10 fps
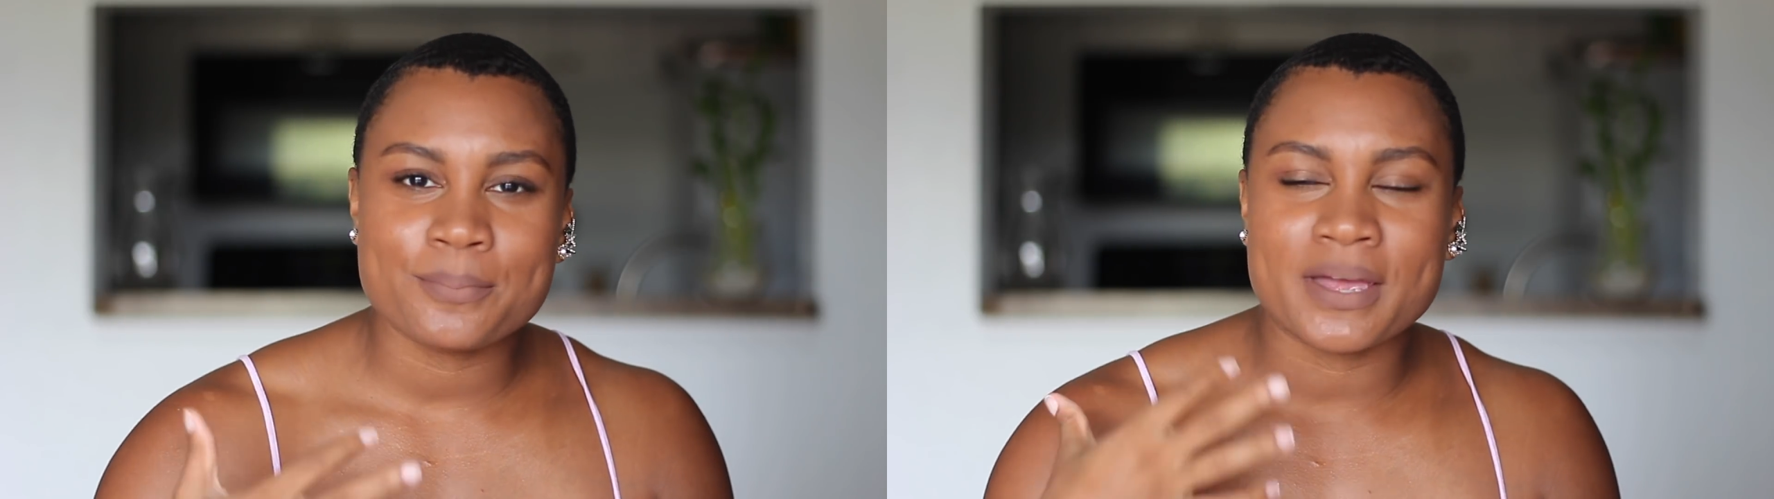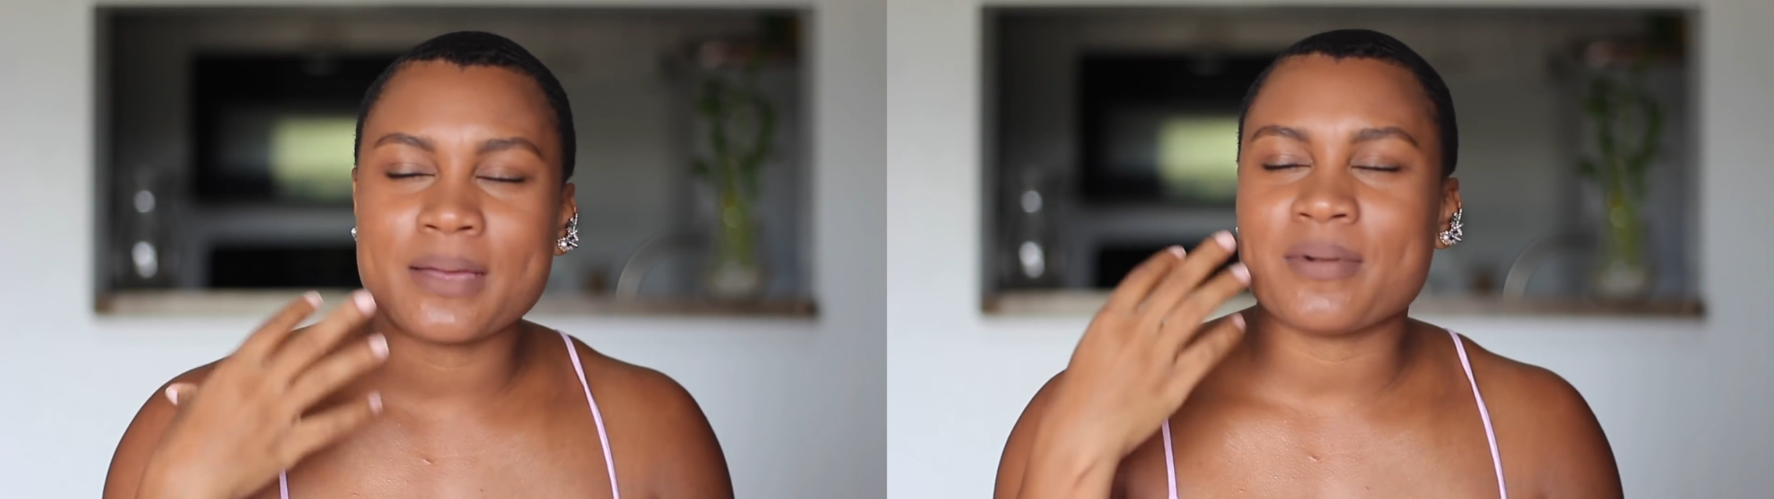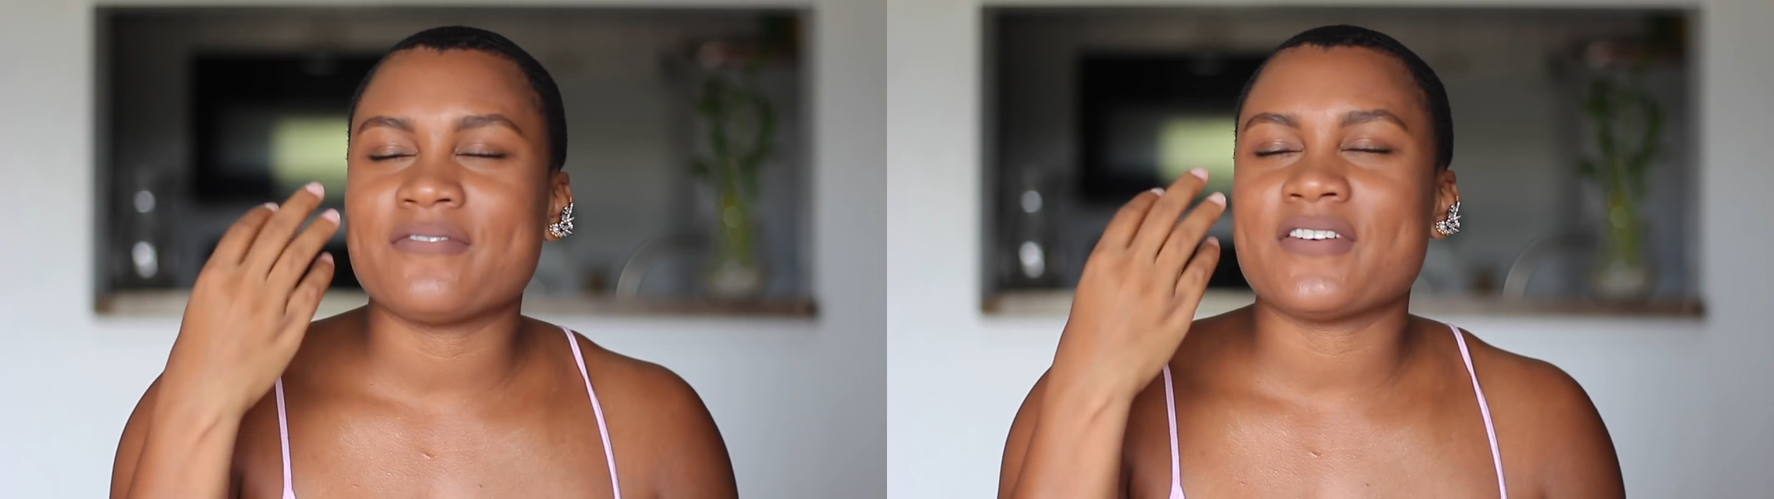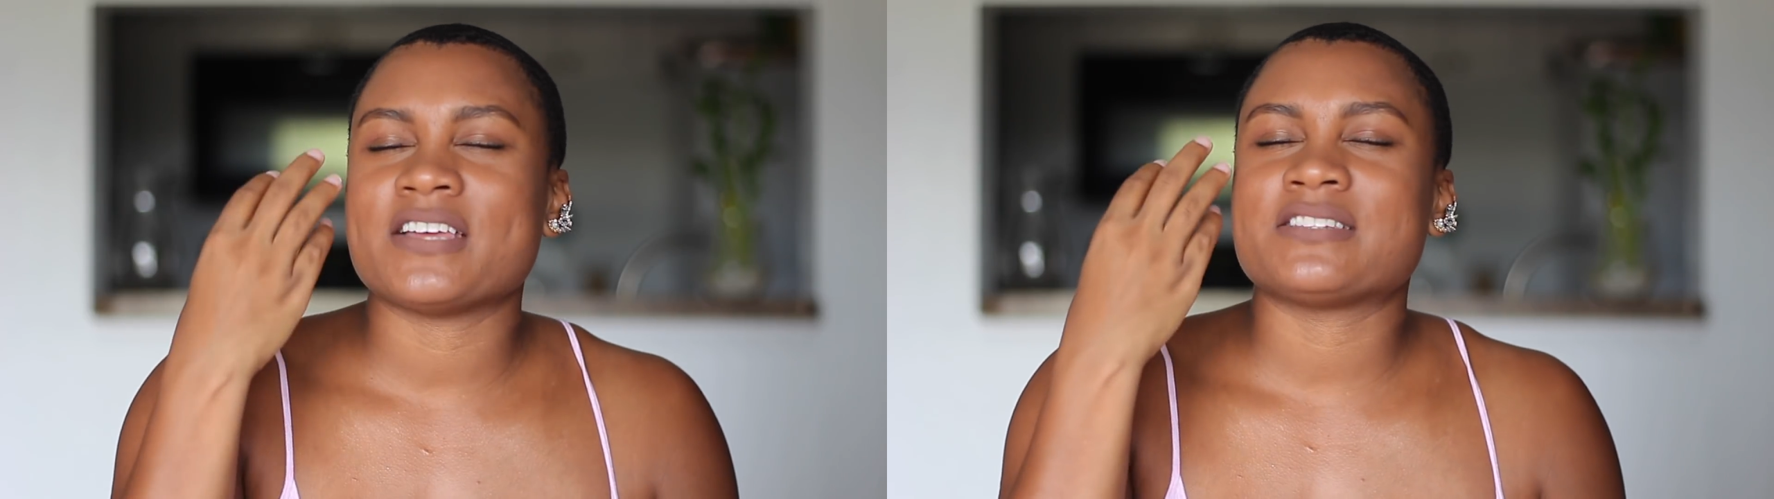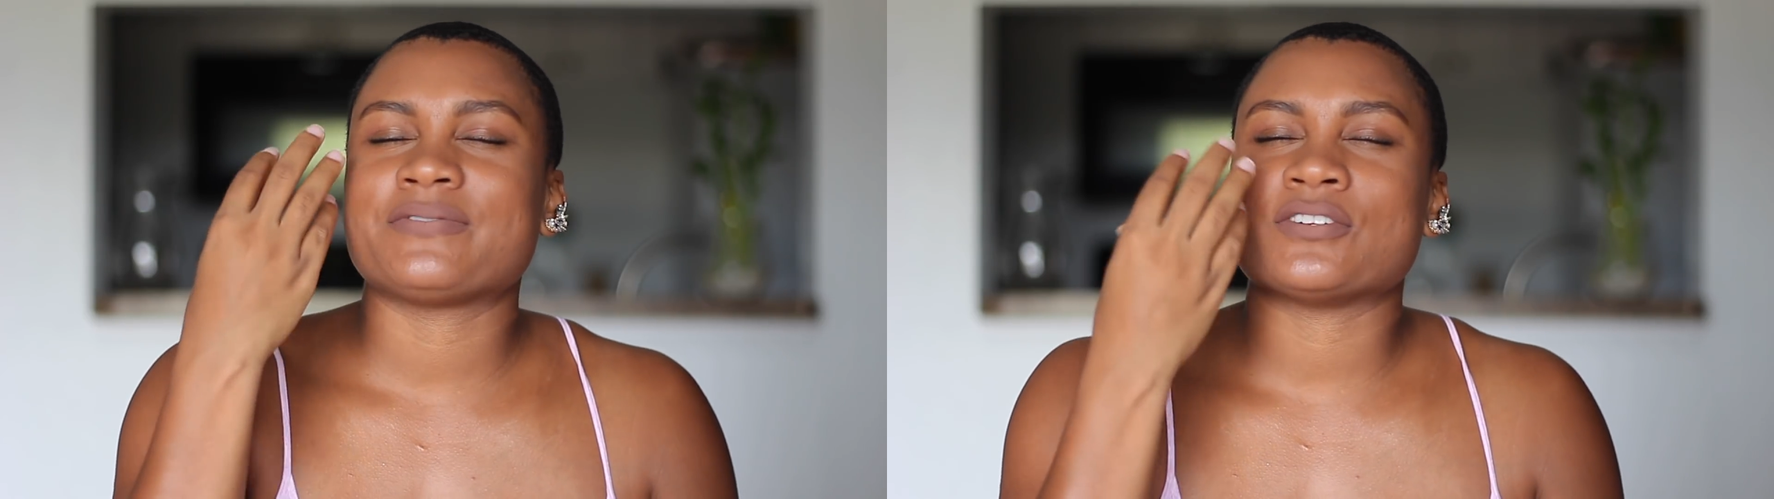made my
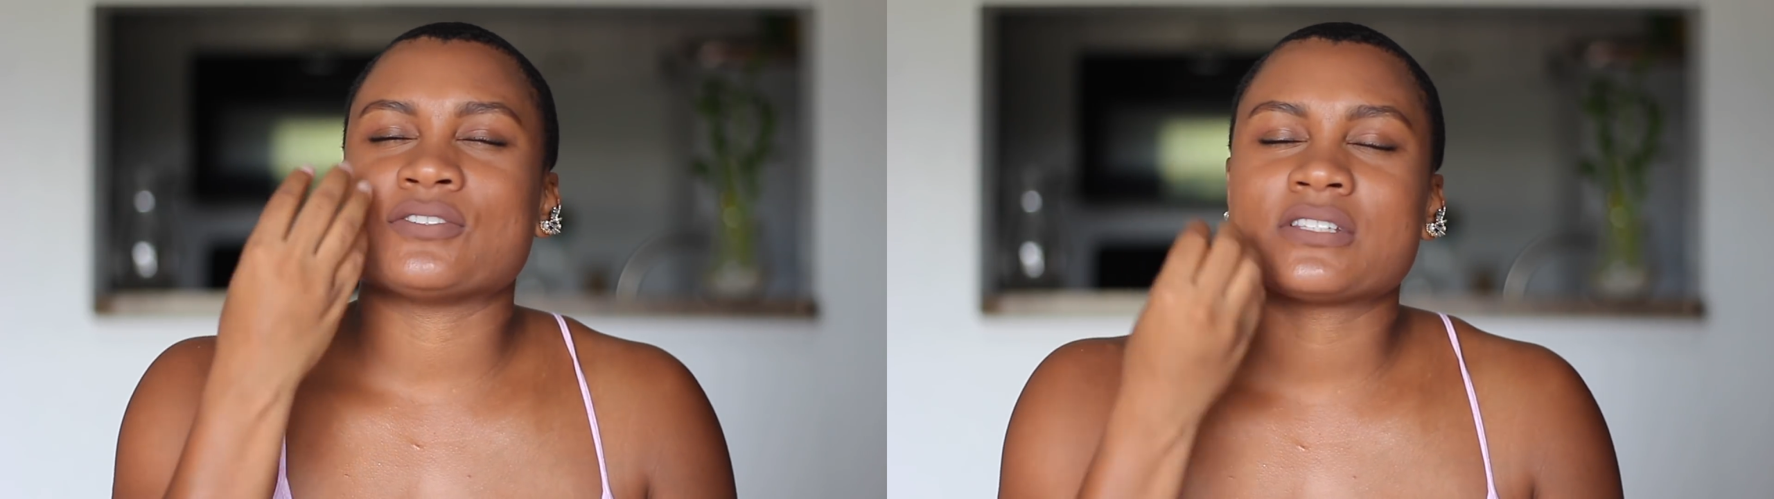face feel